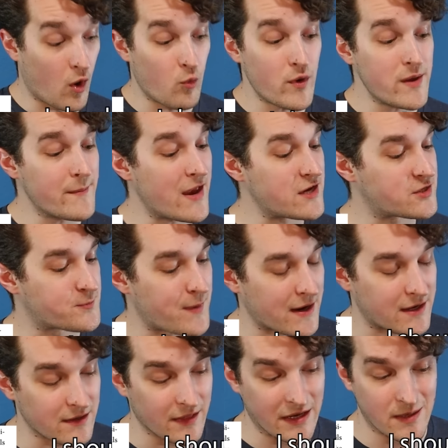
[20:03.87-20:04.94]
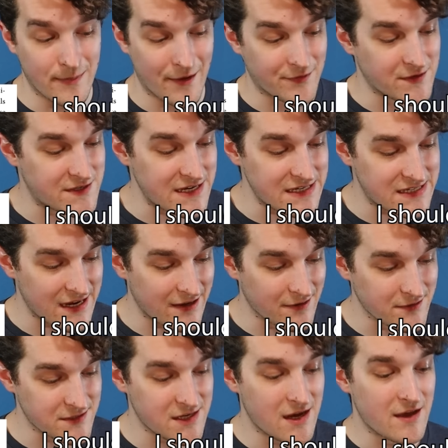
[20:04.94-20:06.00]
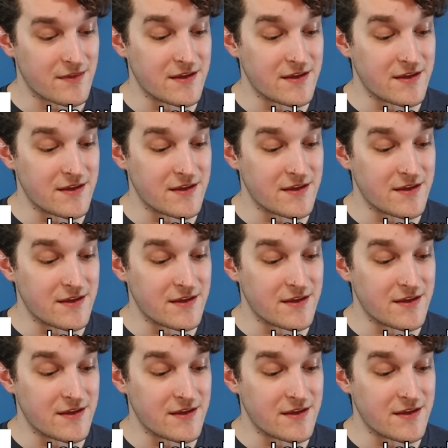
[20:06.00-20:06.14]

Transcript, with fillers: While we may speculate about the details,